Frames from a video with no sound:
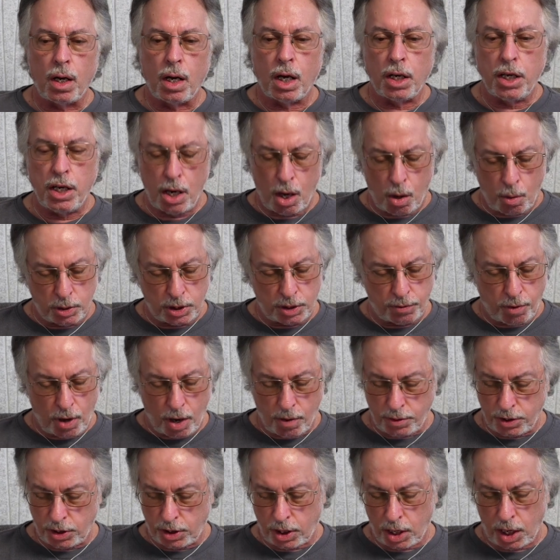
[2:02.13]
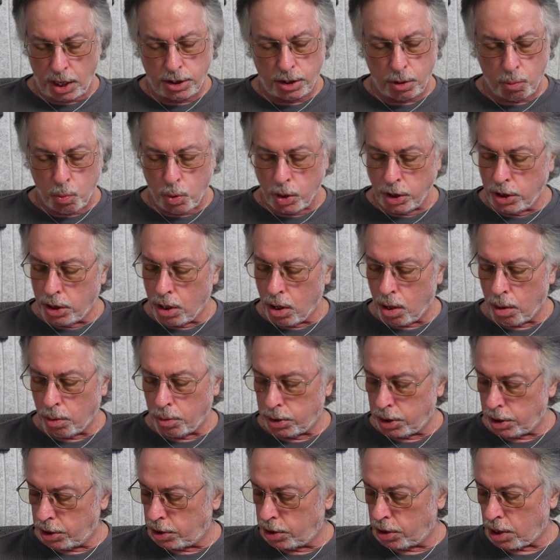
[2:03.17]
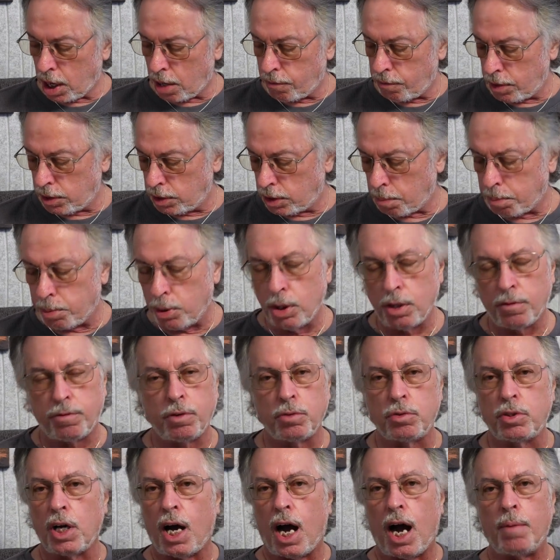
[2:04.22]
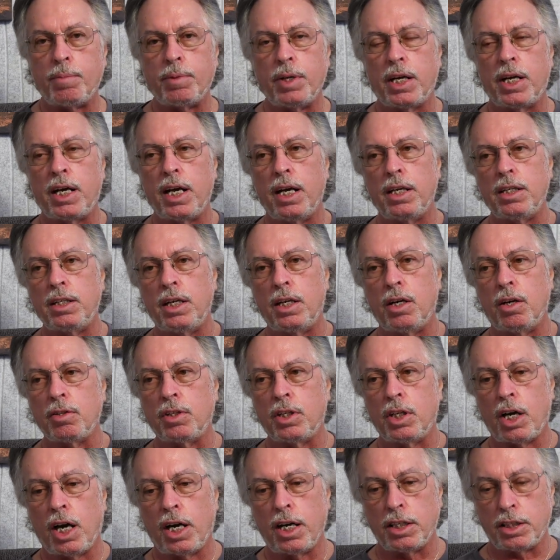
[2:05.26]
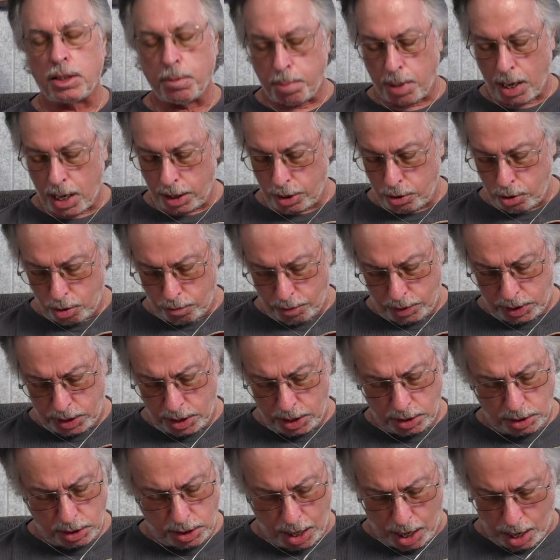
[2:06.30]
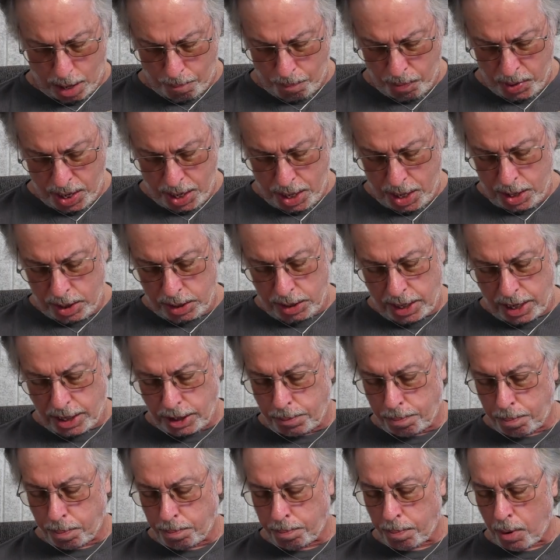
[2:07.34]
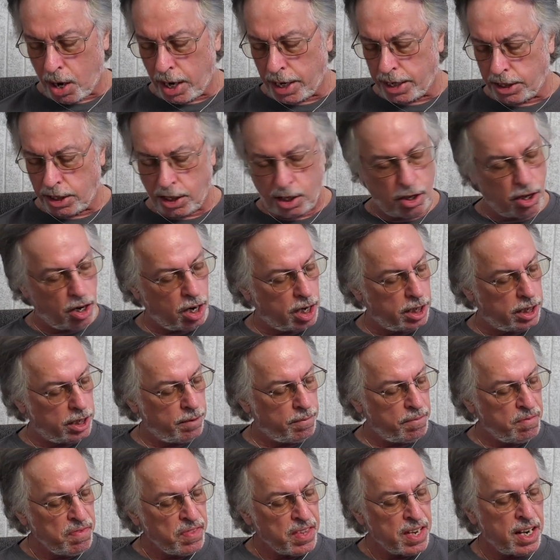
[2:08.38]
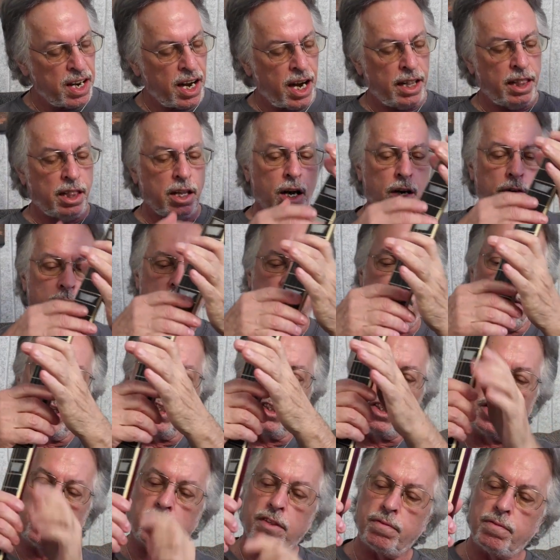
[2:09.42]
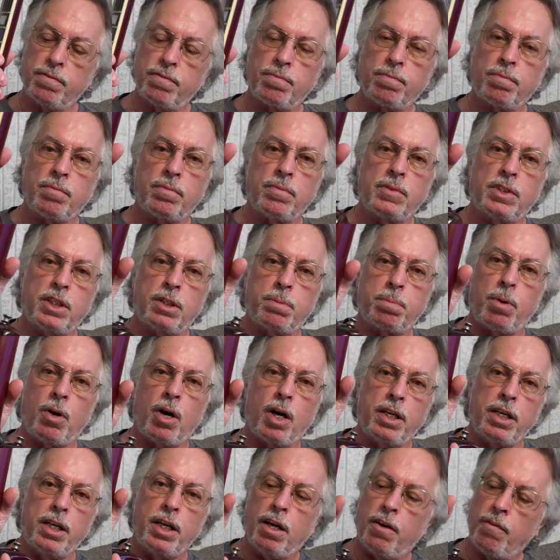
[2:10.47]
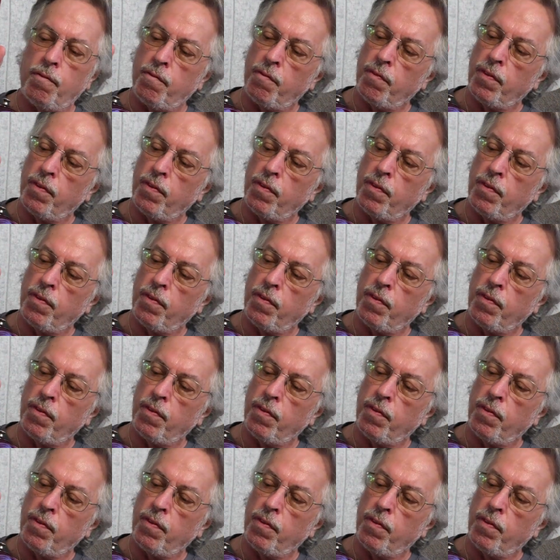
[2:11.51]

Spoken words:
as far as like the wood goes and stuff, it's a beautiful top. You can't, deny it. It's a polyurethane top. Nice binding on it. I love this part here.